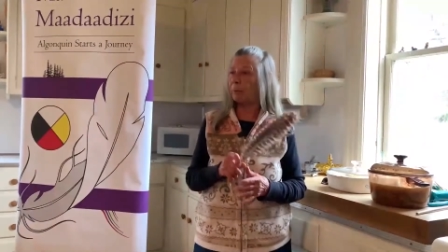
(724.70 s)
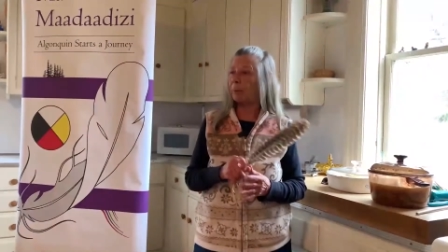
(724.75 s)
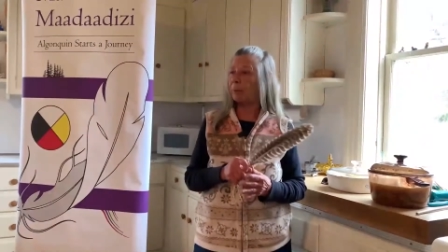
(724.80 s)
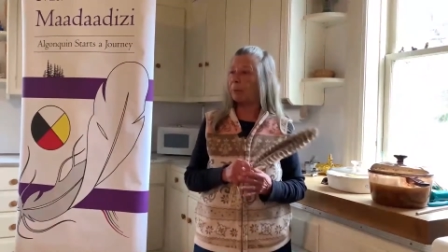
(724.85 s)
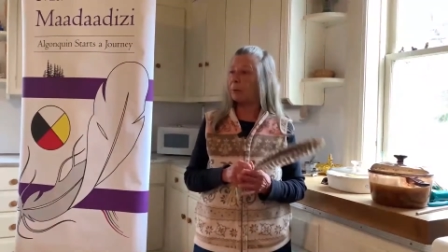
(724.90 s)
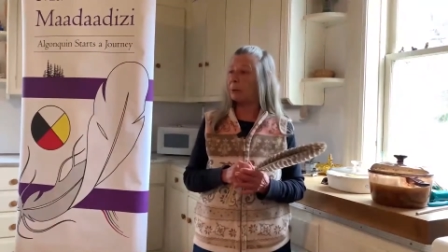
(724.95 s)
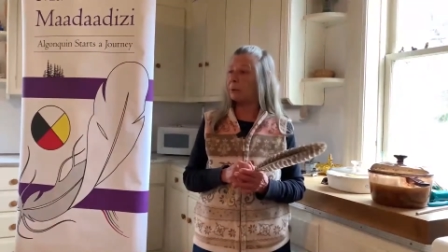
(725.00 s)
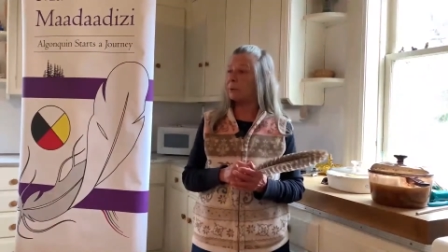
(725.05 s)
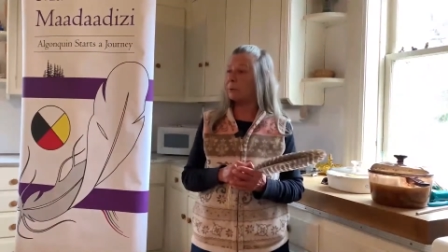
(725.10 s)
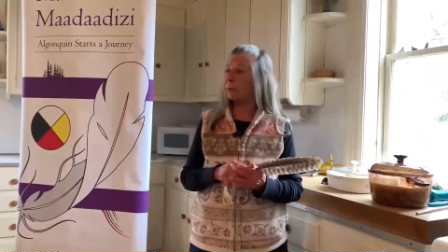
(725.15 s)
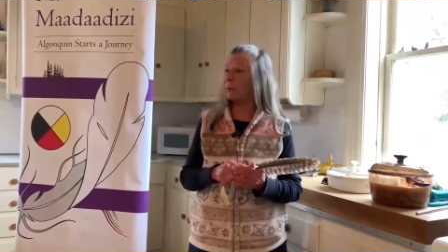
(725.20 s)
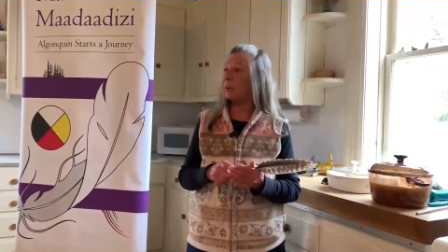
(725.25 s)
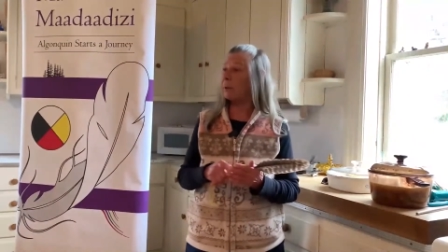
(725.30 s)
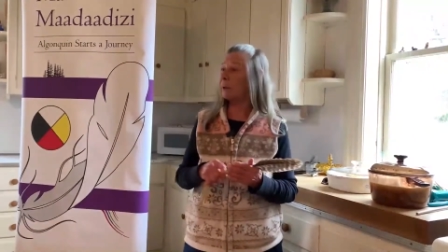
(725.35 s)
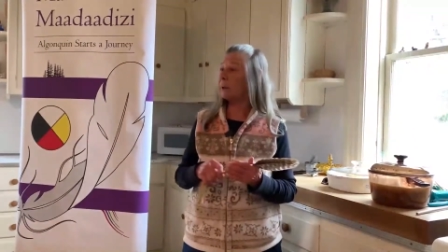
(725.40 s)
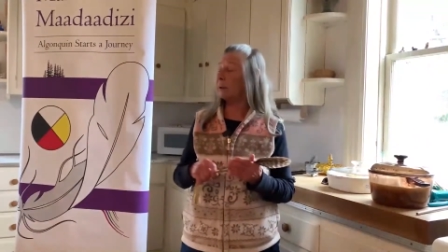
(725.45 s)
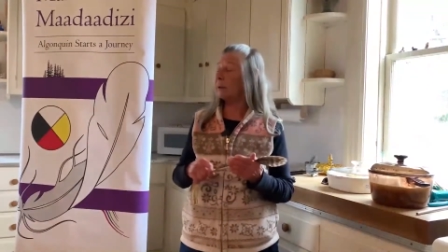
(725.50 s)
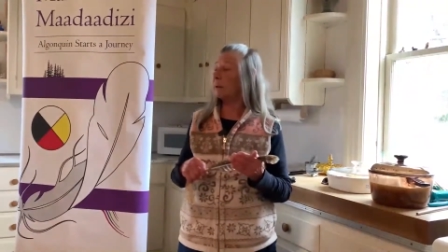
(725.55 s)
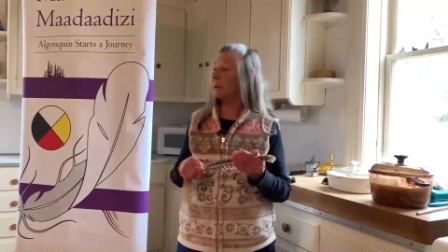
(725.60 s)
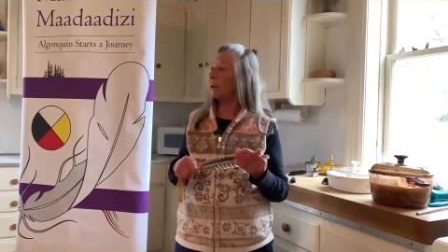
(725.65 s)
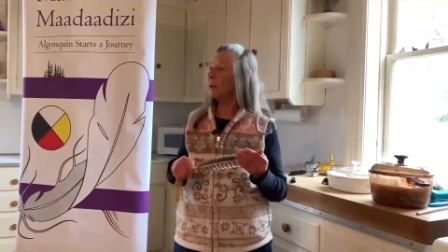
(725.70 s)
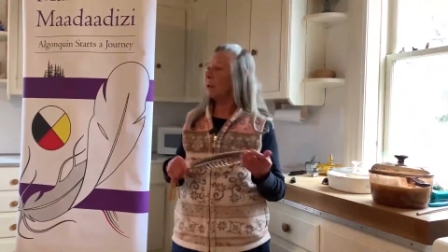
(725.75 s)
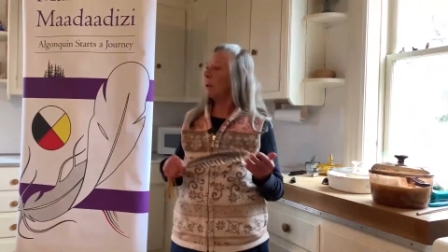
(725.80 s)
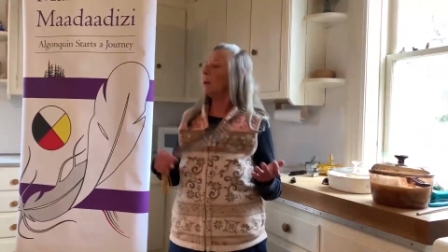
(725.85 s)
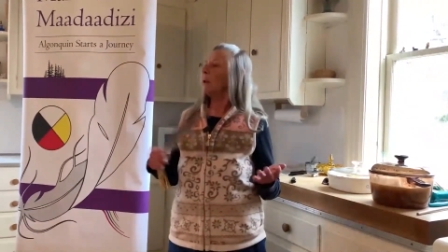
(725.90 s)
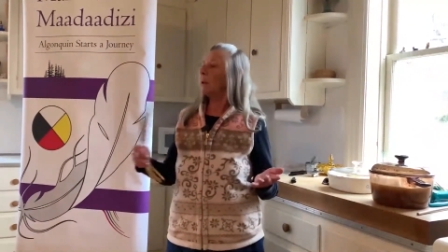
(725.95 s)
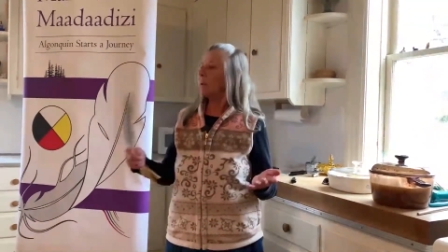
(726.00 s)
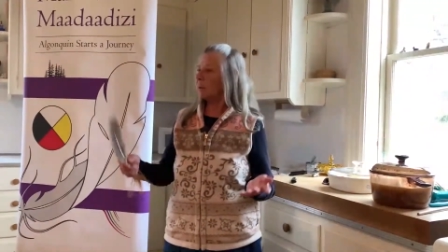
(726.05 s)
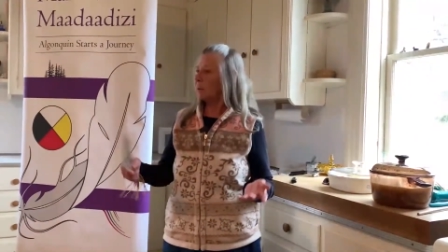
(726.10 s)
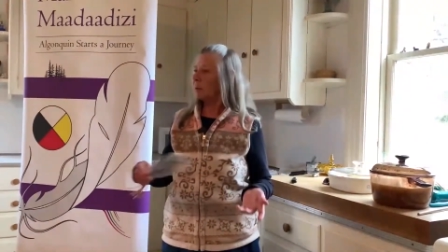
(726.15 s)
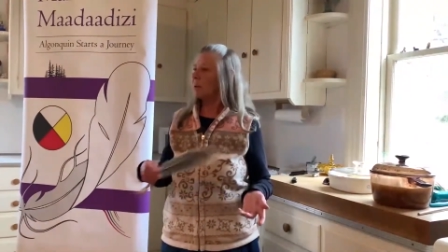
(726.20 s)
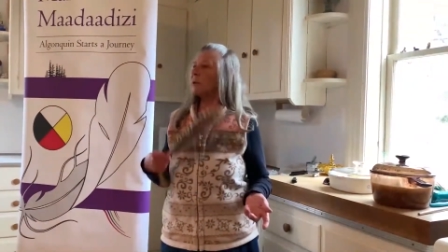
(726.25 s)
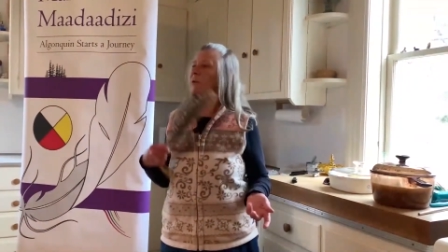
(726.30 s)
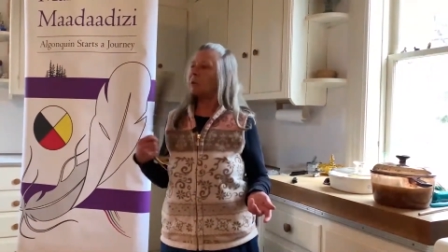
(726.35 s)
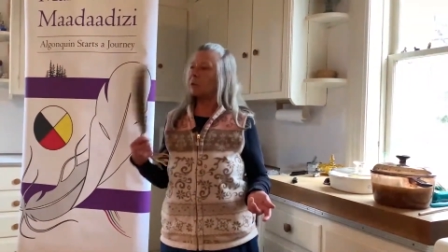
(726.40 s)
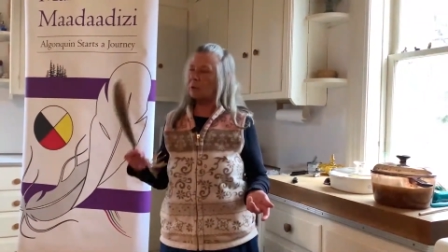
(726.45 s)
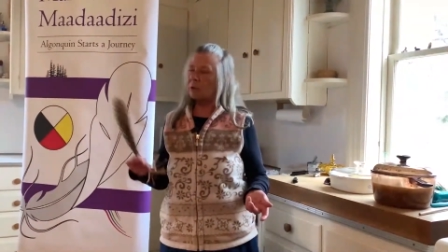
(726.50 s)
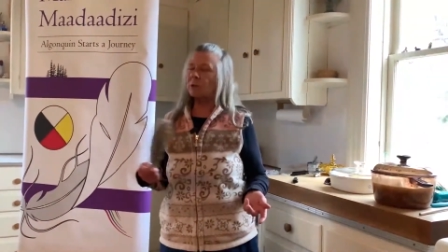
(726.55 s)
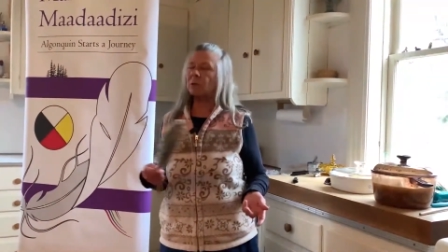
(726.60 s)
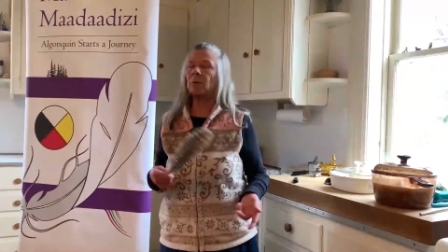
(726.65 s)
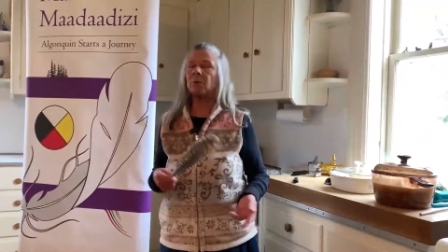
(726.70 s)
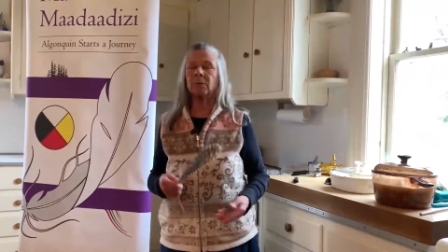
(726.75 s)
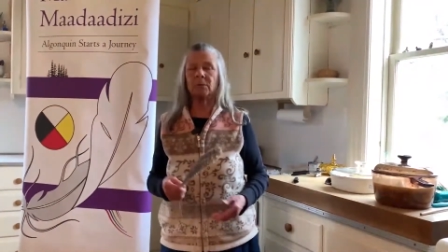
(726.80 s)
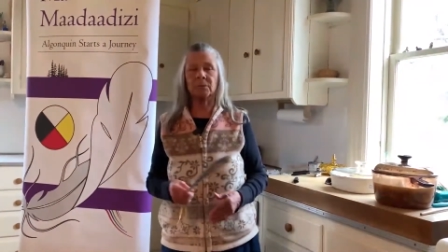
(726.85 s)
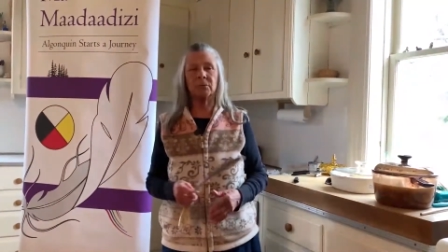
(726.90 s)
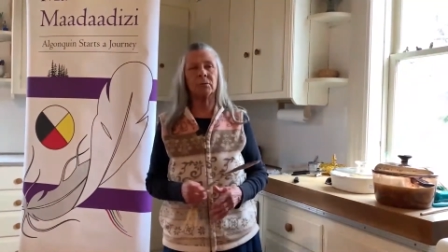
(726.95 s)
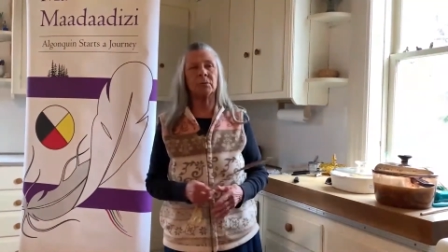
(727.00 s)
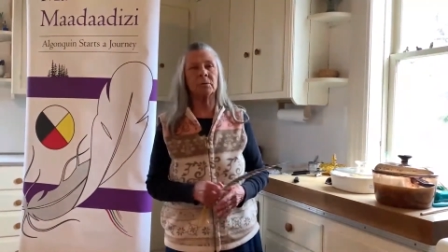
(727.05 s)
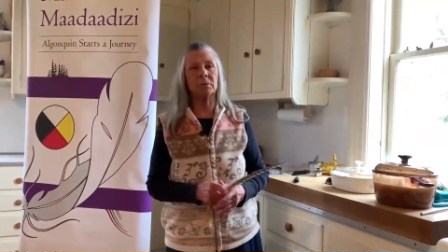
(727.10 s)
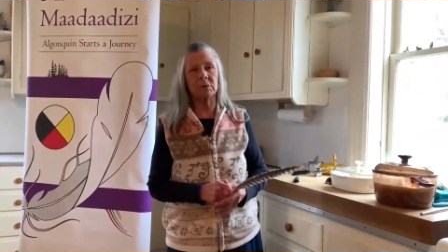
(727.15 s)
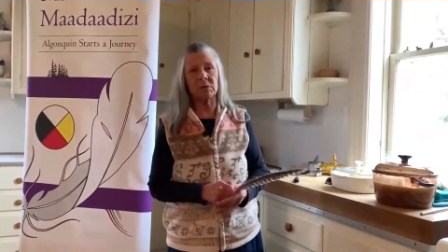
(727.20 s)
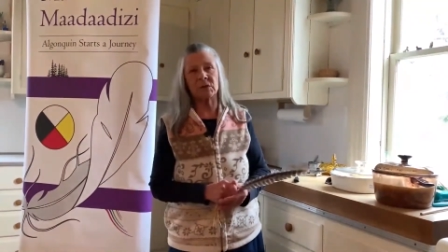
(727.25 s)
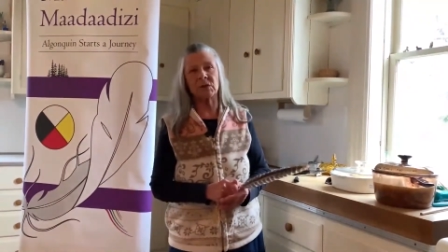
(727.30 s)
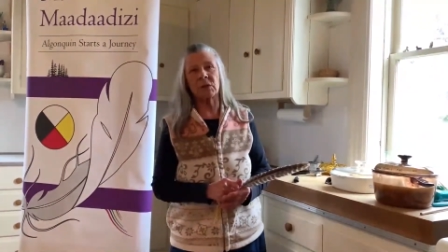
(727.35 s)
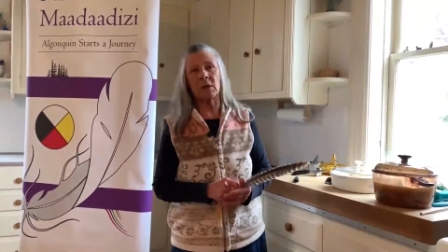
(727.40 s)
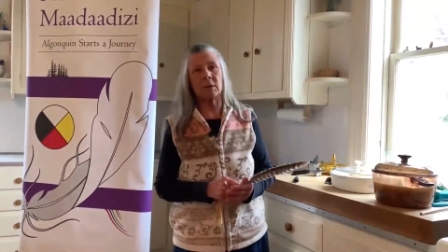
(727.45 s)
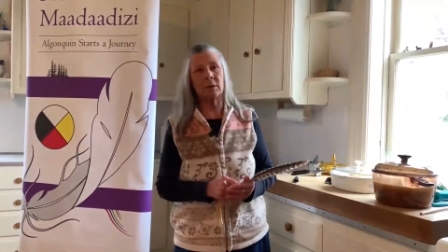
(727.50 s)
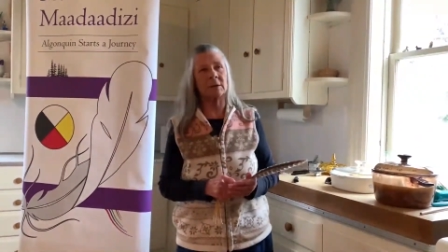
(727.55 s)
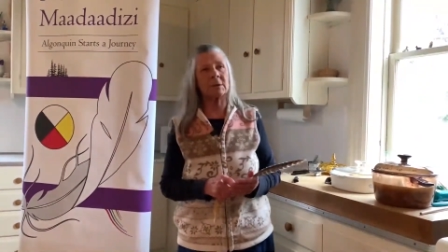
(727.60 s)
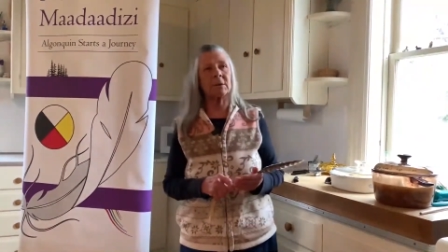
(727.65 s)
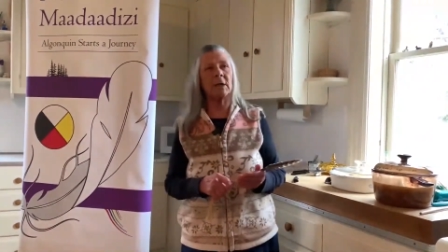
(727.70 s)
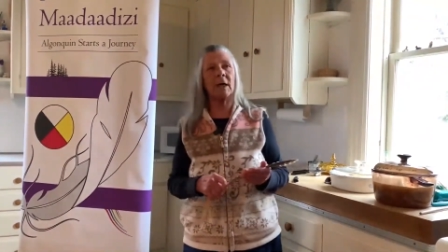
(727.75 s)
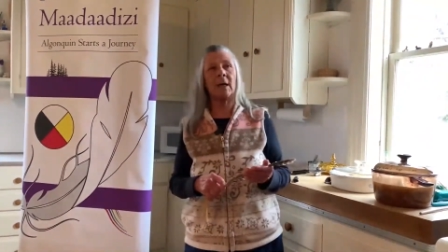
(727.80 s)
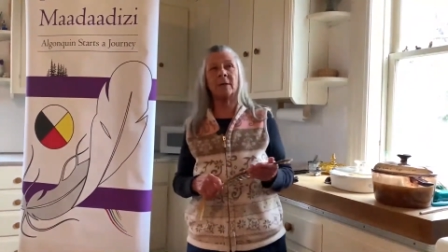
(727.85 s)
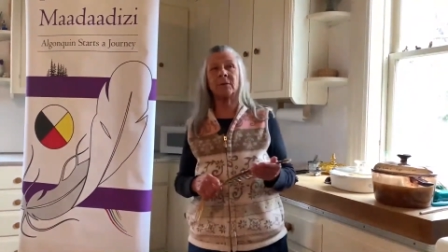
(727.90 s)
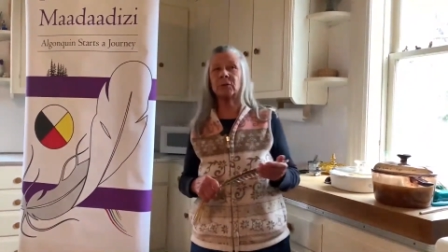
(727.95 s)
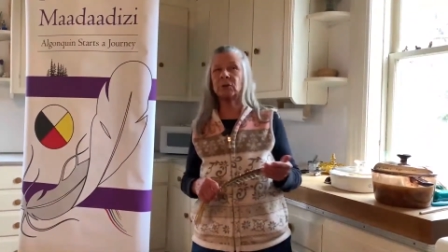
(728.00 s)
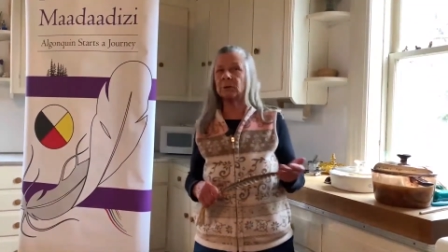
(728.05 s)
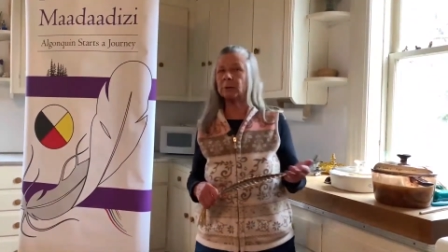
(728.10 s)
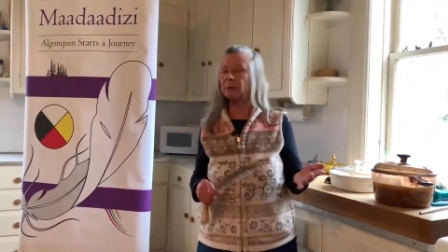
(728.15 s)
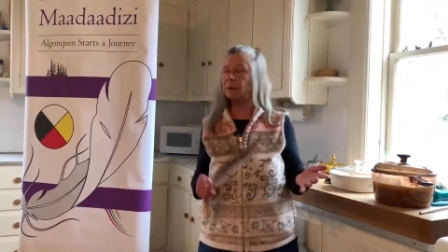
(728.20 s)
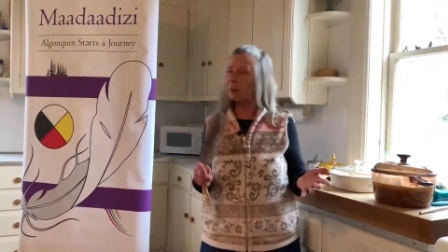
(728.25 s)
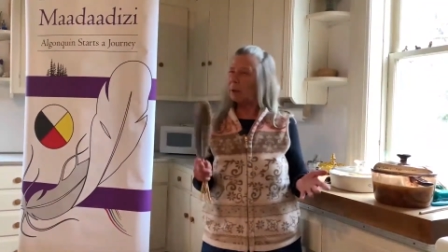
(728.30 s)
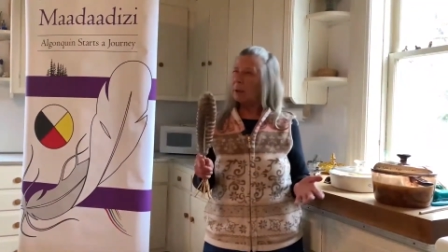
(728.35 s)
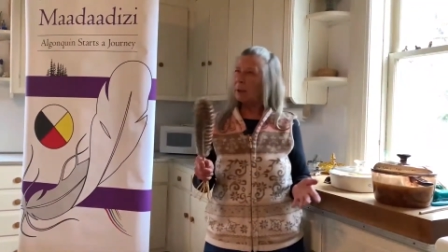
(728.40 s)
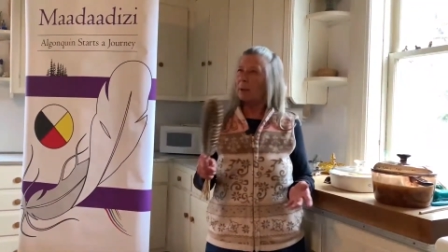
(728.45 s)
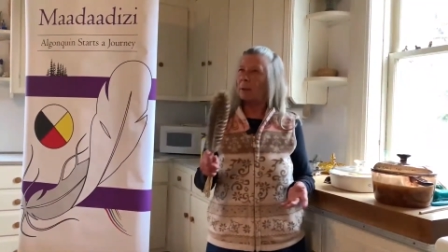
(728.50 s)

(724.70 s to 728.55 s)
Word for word: we were doing and, you know, just going through the succotash and,